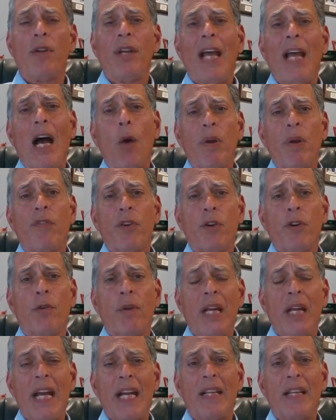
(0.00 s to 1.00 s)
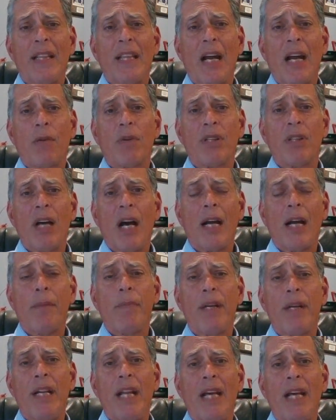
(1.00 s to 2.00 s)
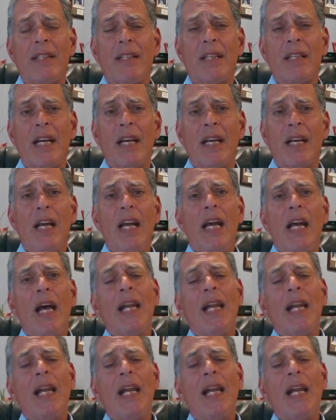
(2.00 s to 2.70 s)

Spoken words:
And now we've created that retirement nest egg.